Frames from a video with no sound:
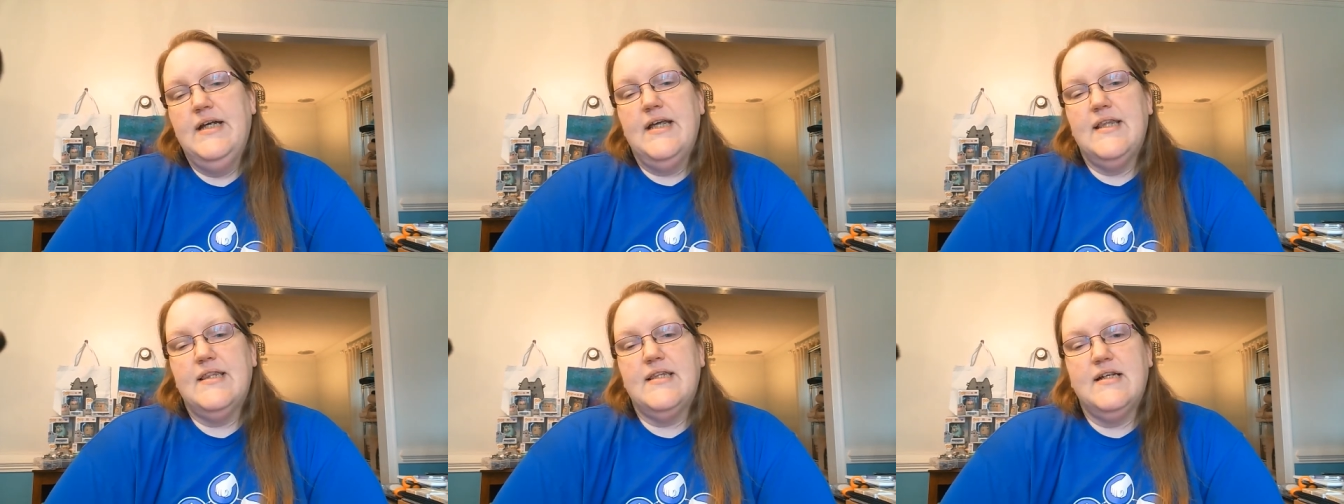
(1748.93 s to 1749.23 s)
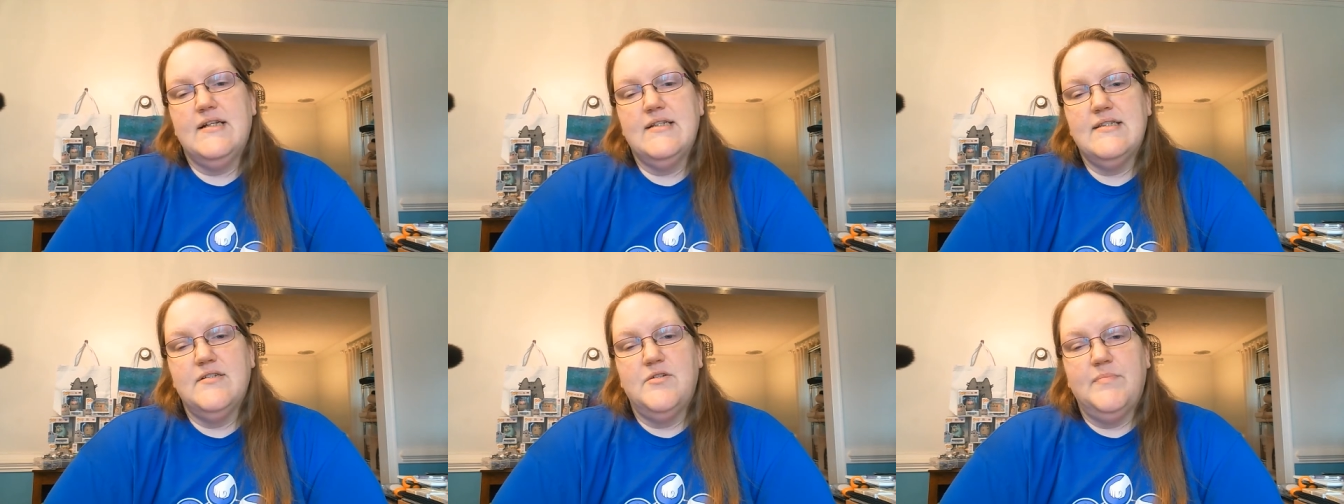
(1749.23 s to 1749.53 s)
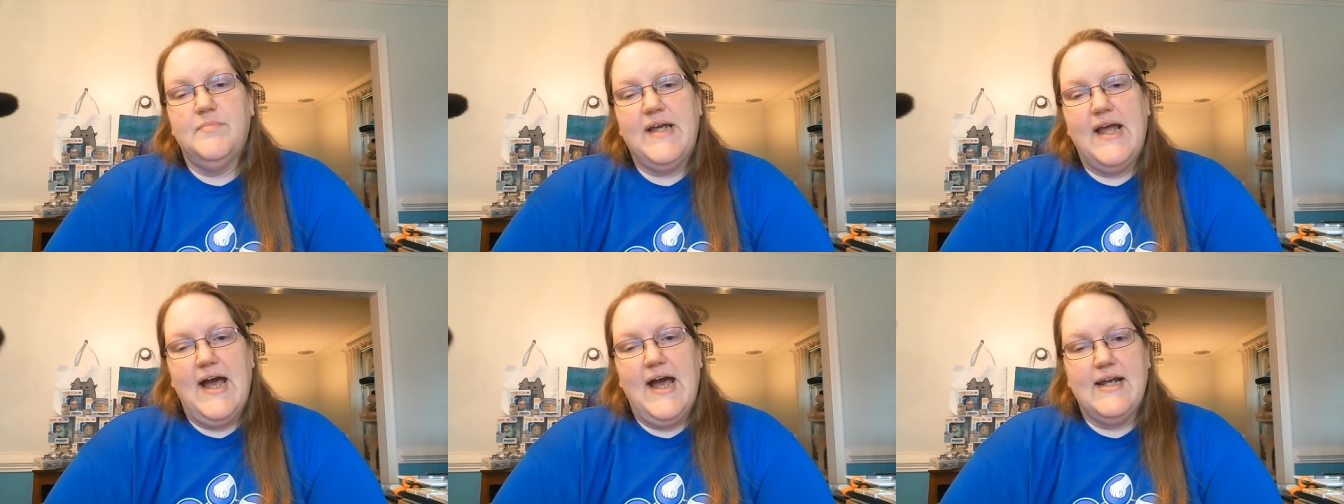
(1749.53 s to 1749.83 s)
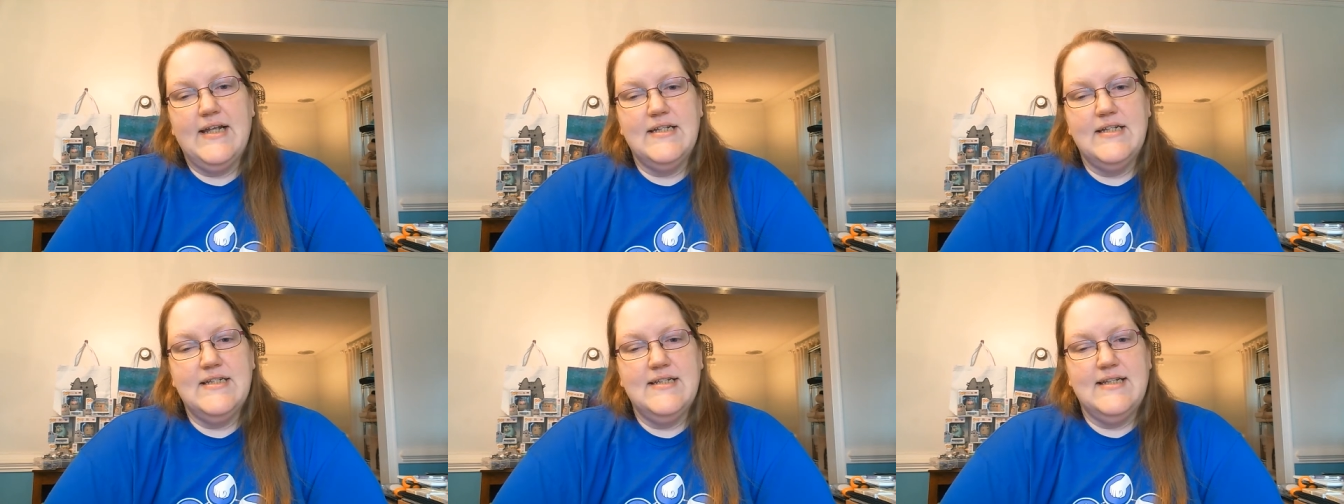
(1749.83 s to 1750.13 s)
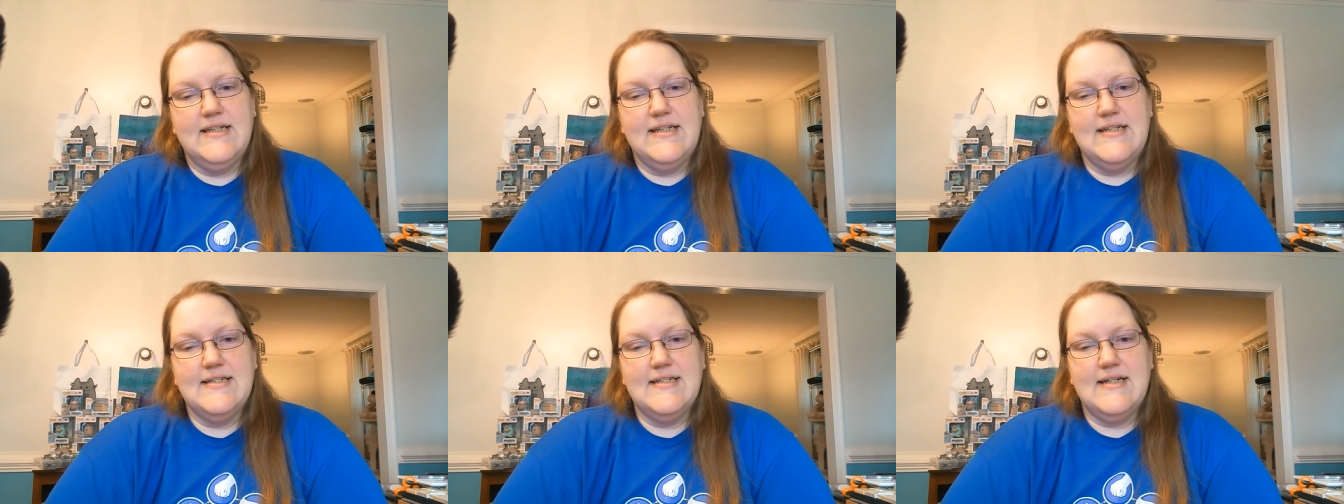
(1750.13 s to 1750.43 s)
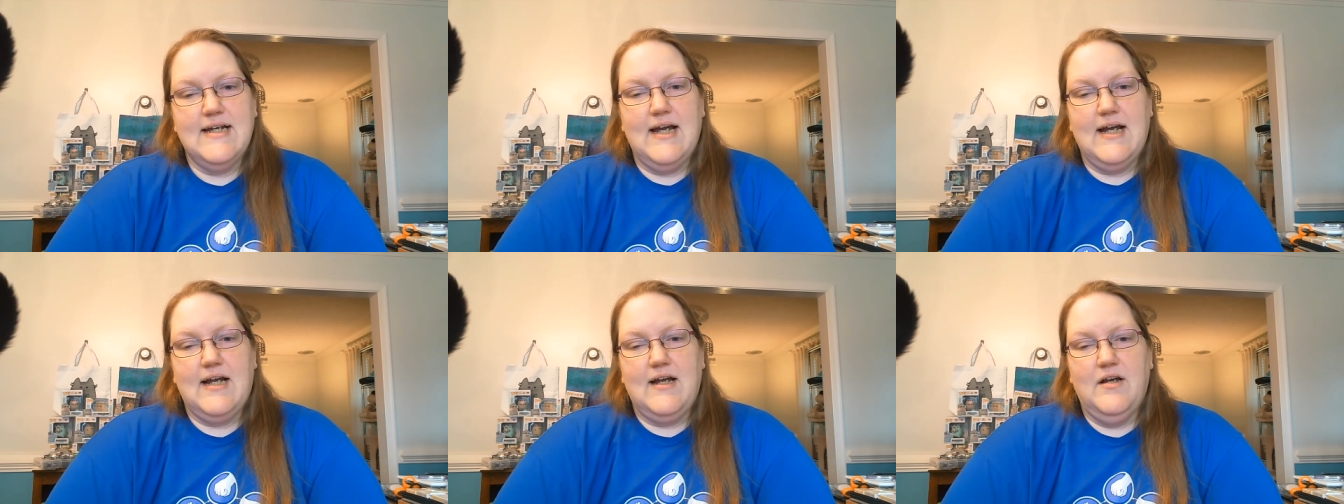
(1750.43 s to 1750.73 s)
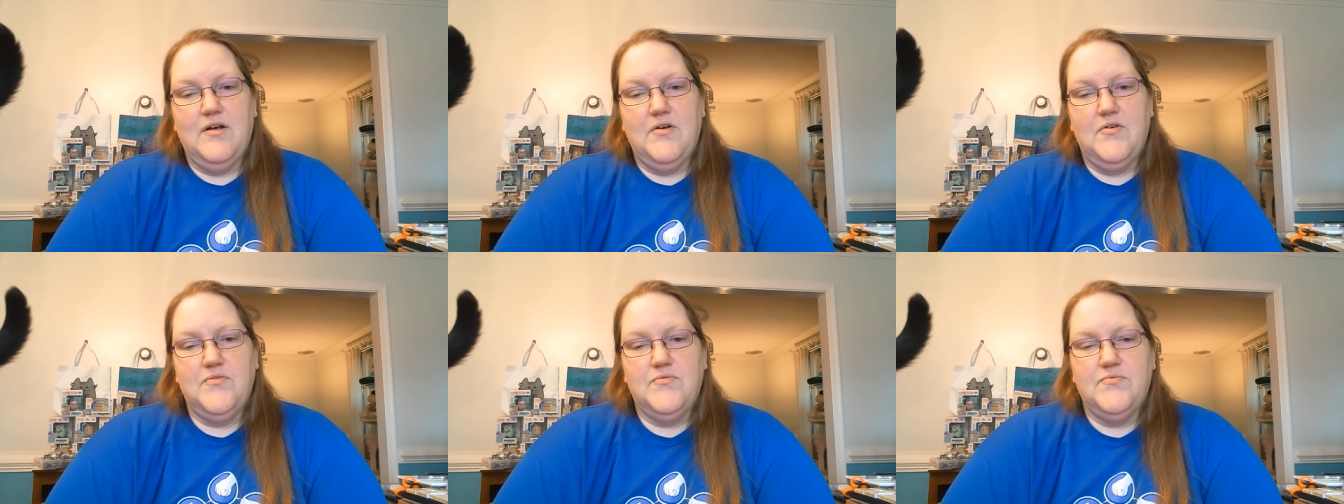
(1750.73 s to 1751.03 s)
things that'll be added to the stack
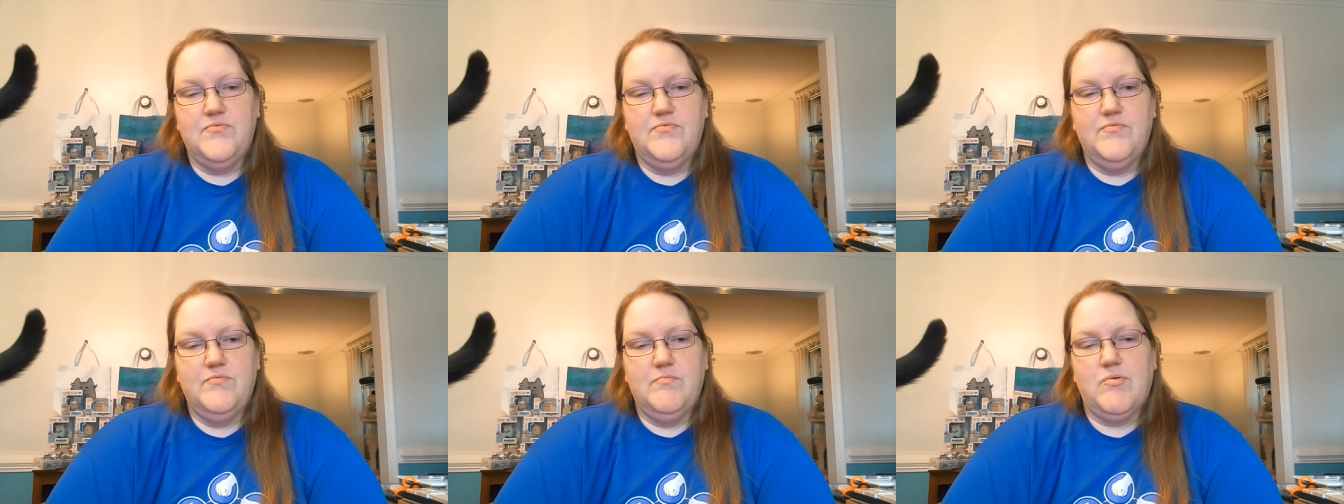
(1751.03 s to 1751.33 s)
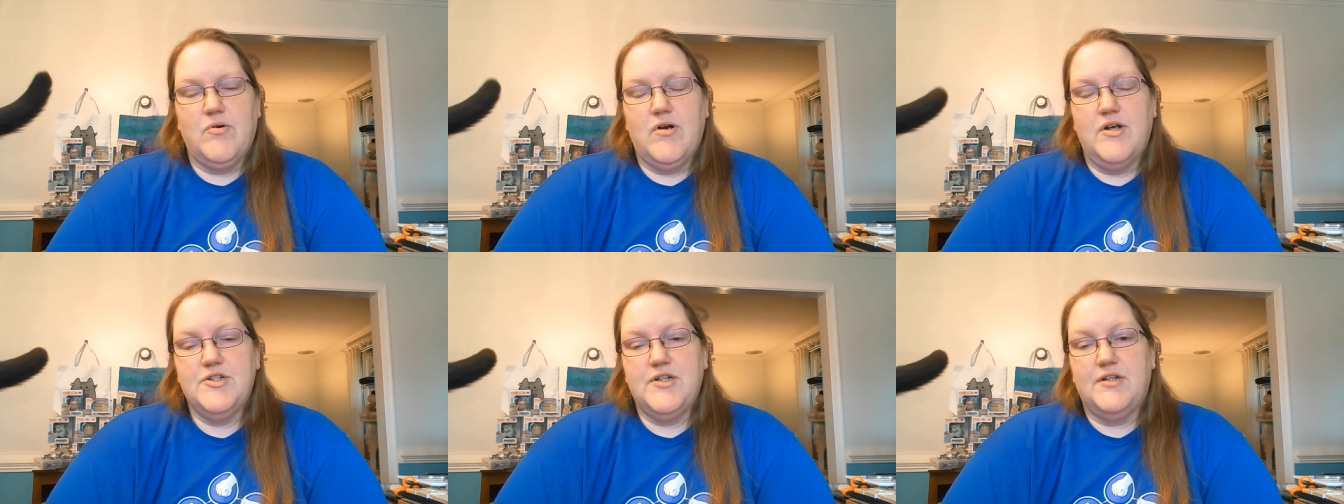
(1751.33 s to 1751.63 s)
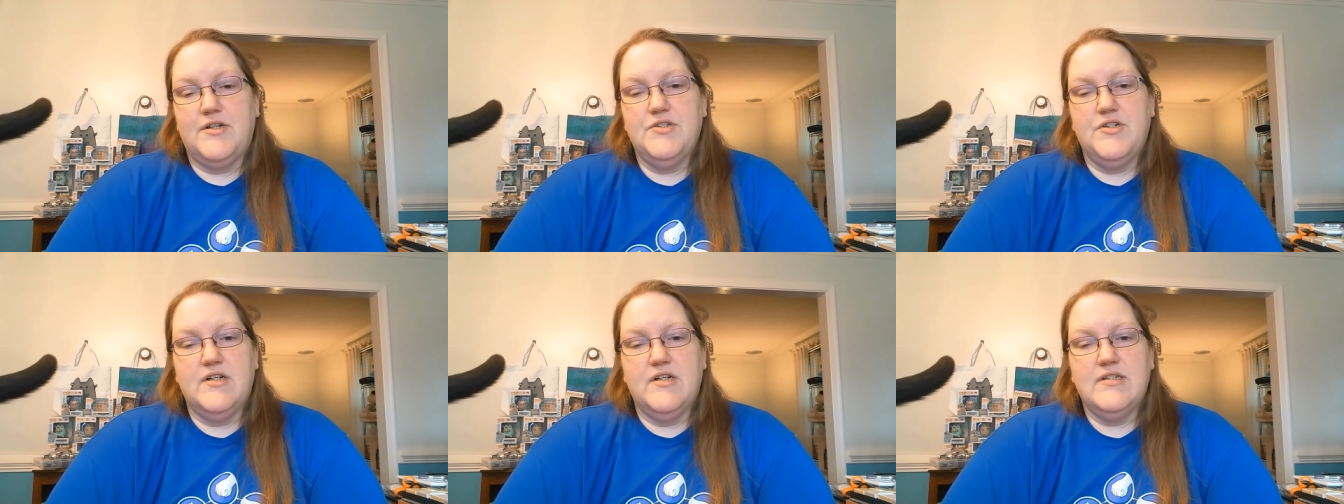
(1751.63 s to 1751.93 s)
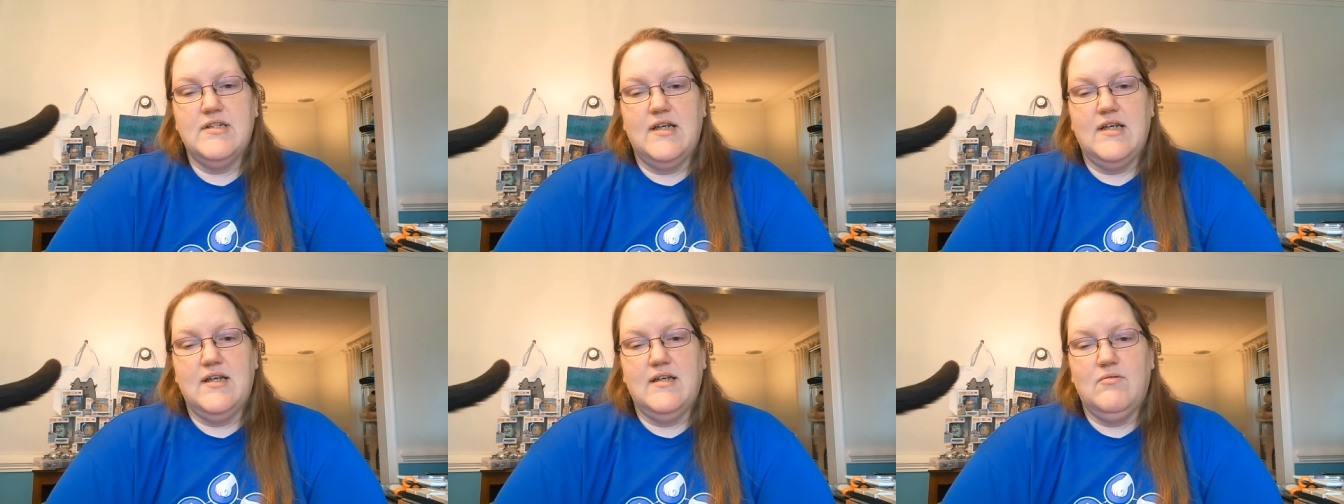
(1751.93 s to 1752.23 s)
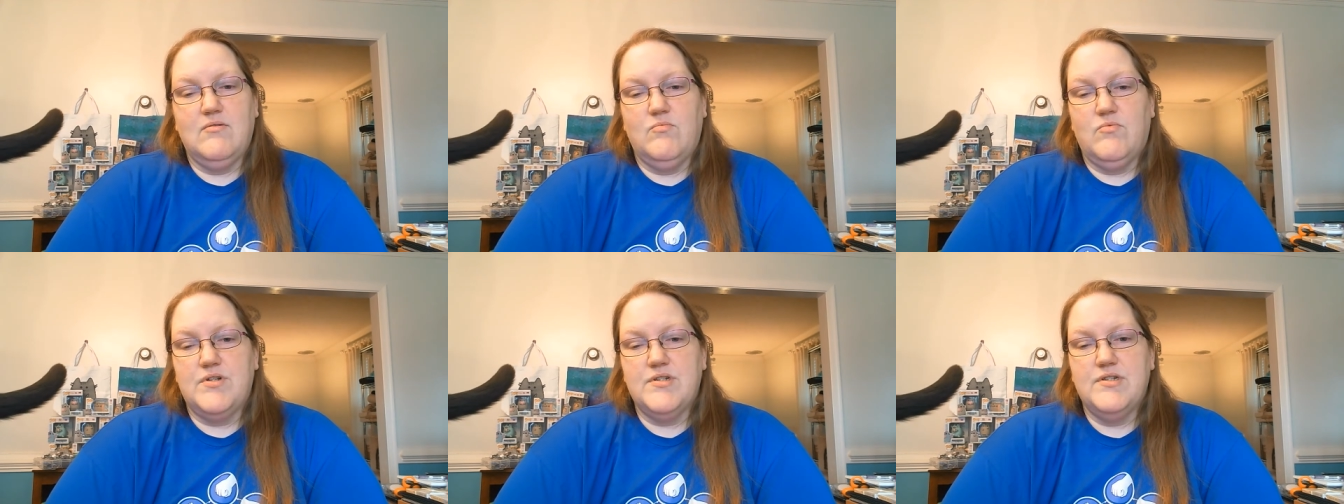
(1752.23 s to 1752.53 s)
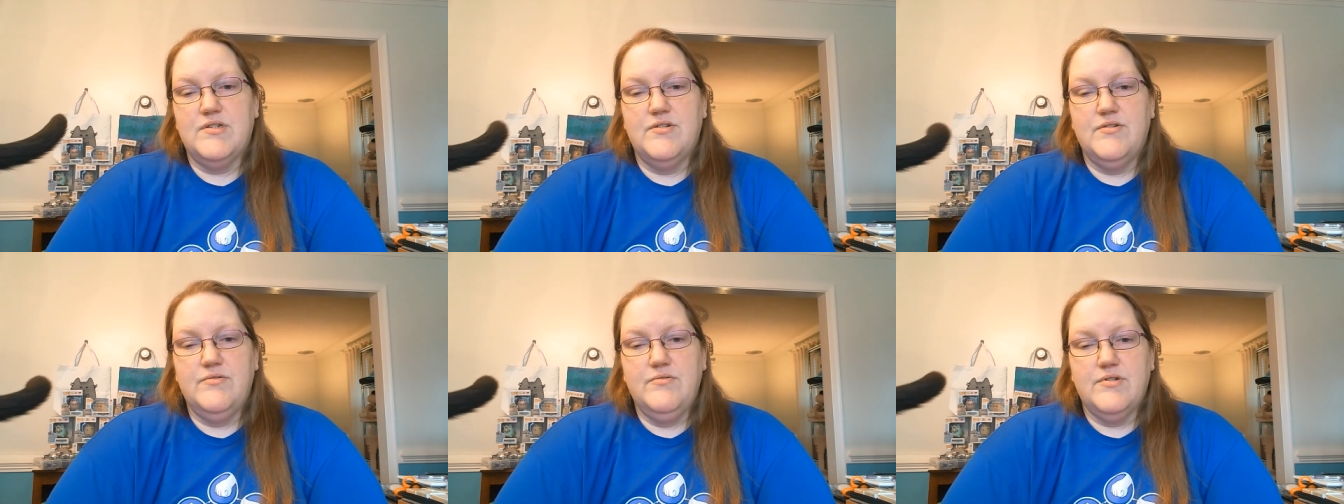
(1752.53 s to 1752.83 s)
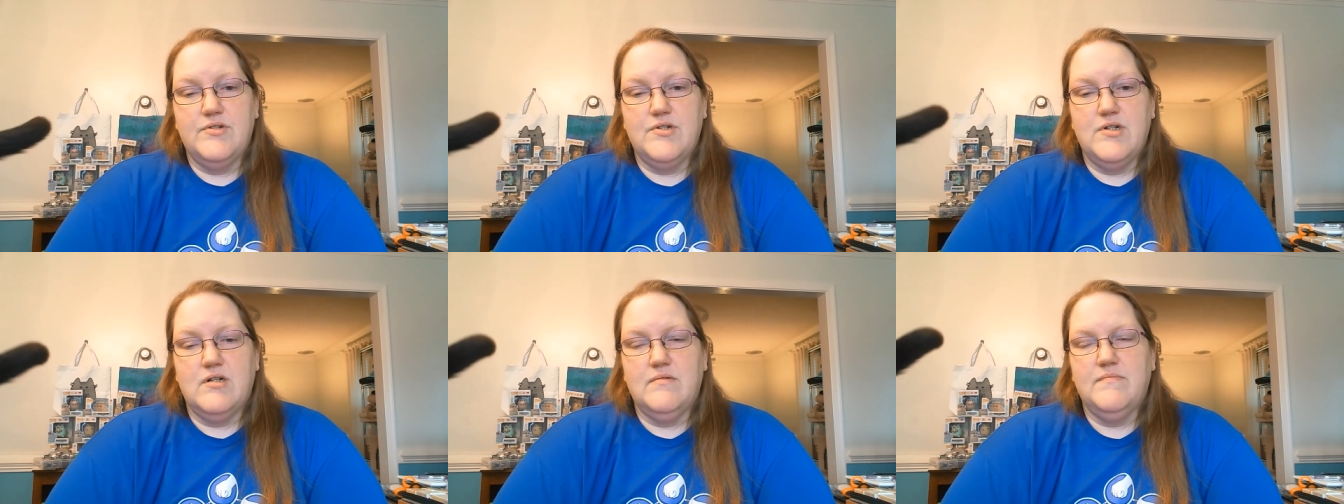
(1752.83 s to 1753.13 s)
of projects Jesse wants to do
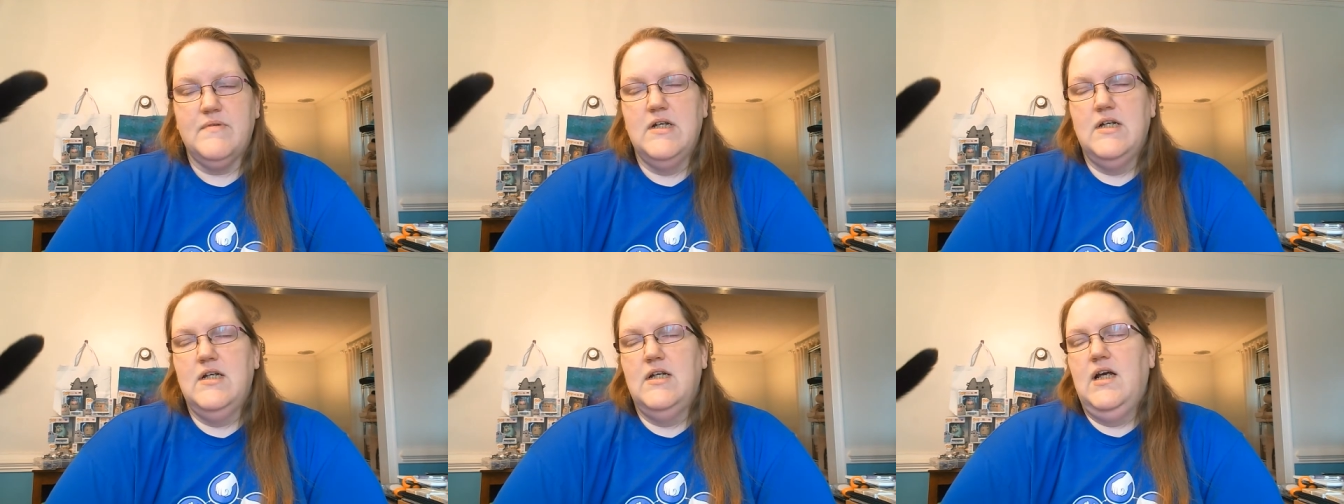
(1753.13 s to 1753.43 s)
this year.